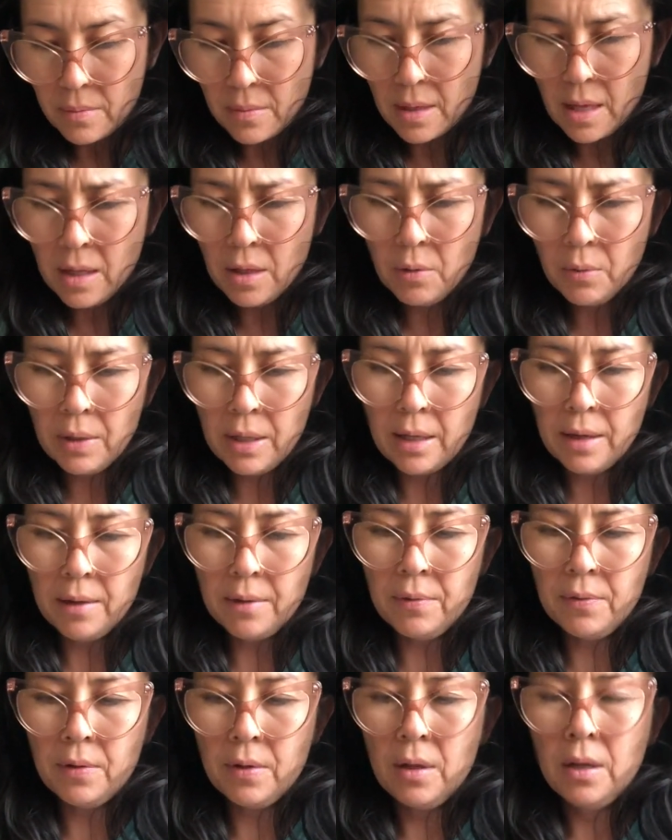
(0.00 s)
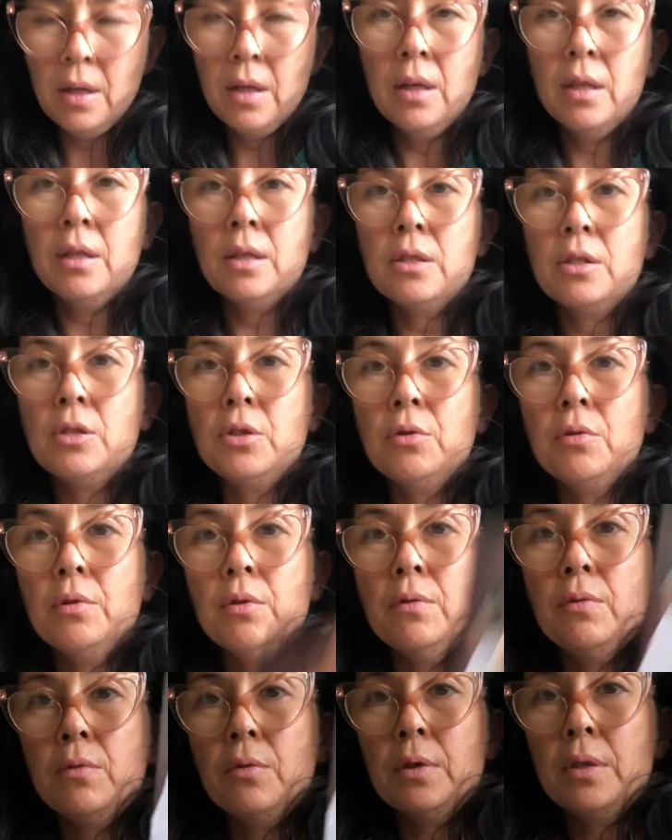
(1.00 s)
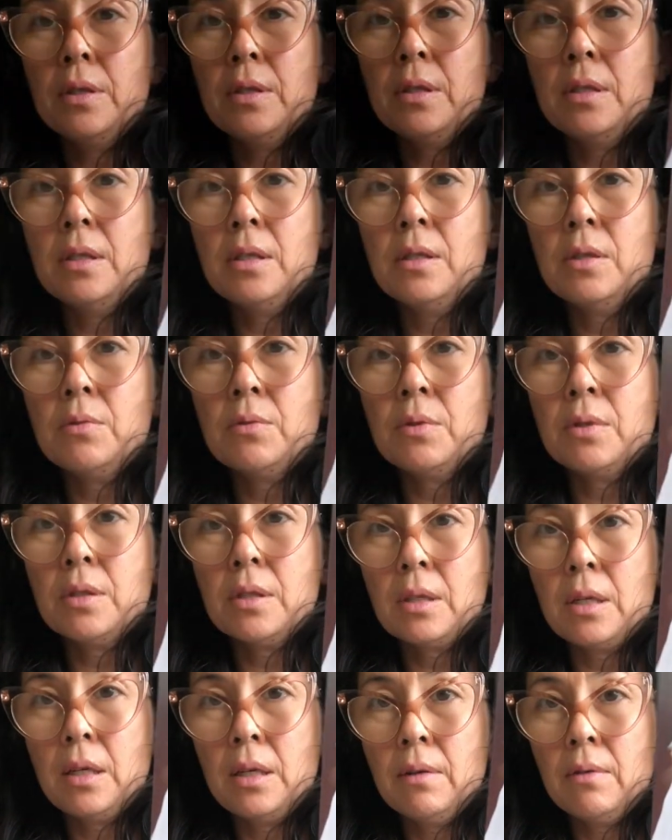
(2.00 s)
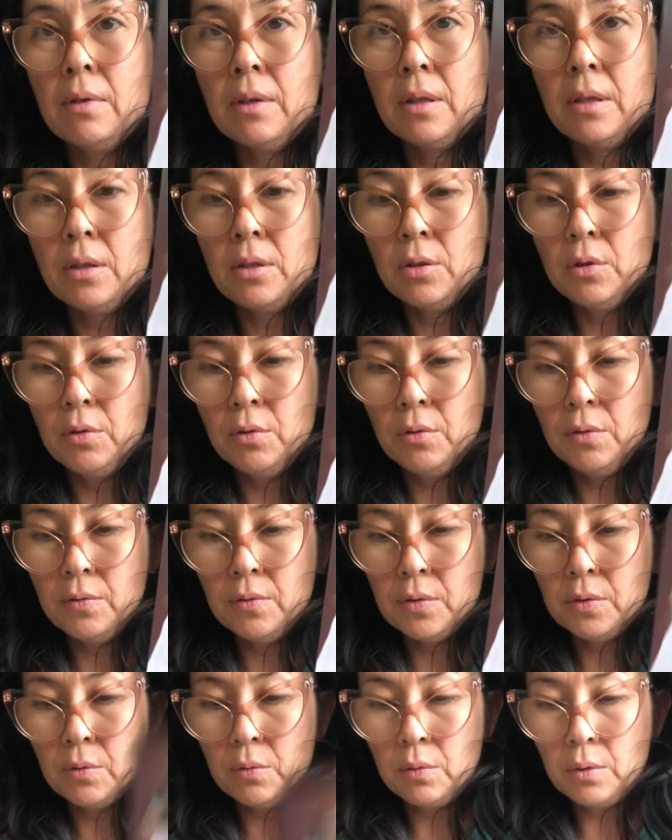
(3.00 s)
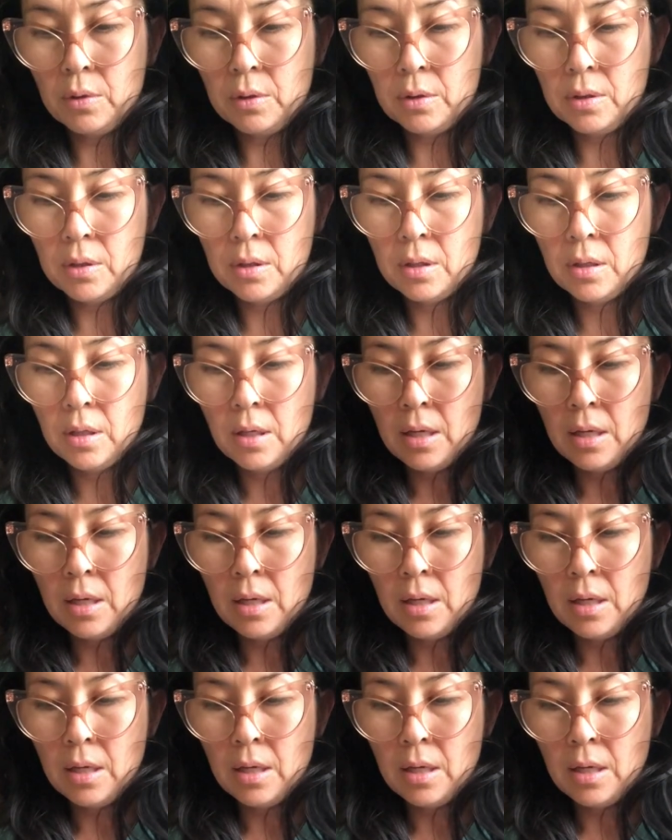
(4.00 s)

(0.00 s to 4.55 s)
And then we have the Two of Voices, which is kind of like the Two of Swords